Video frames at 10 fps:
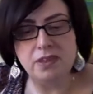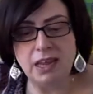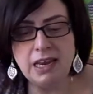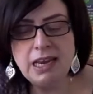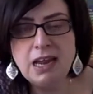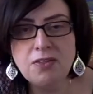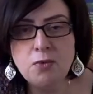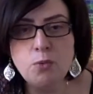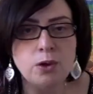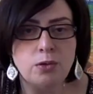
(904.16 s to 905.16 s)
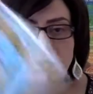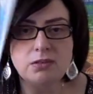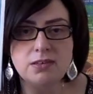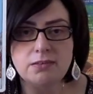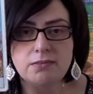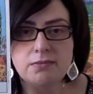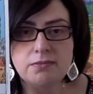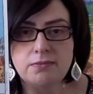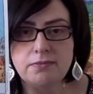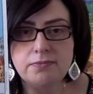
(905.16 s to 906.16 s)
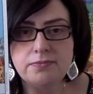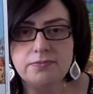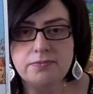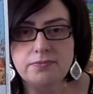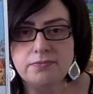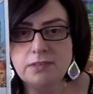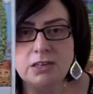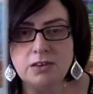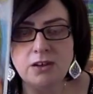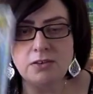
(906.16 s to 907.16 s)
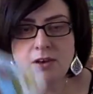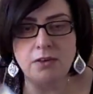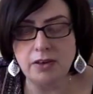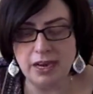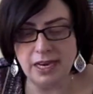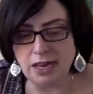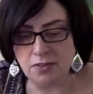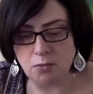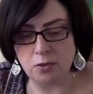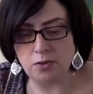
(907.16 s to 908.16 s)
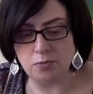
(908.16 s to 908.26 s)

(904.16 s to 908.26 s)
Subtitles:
any other world. You don't know any other world,